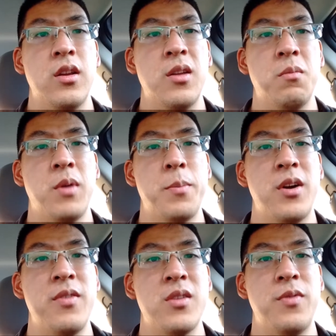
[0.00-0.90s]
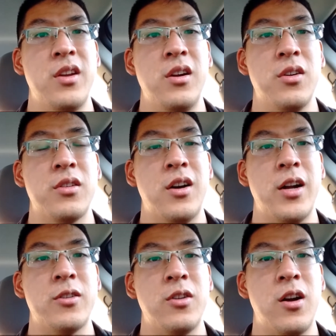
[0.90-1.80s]
In my previous videos,
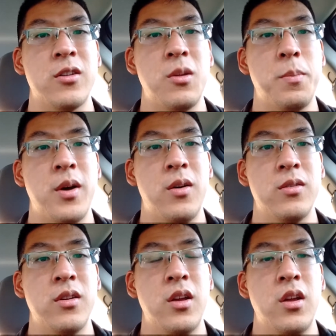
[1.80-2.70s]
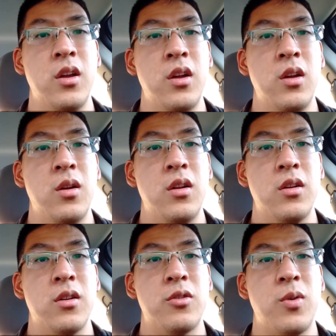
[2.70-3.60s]
I talked about
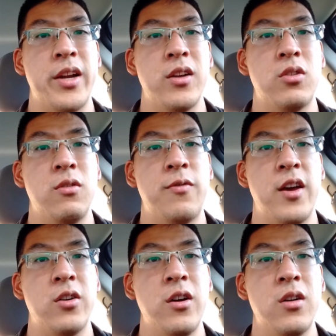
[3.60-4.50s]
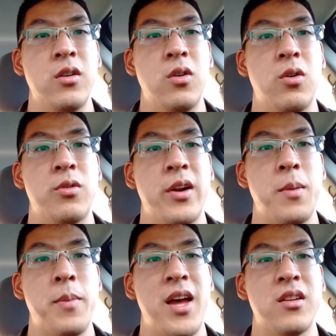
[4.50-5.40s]
a training to failure or
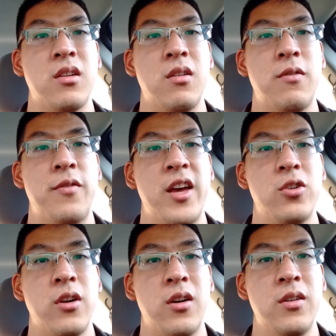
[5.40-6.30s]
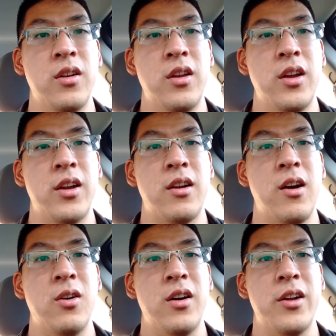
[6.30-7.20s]
training past failure and
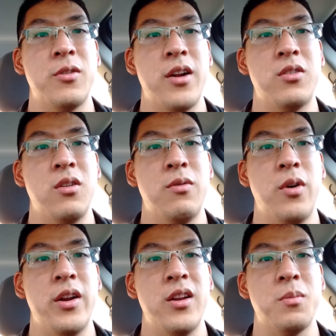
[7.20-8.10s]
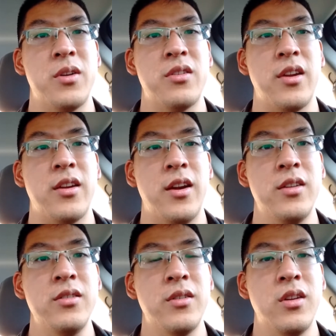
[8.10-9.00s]
how I try to avoid it as much as I can.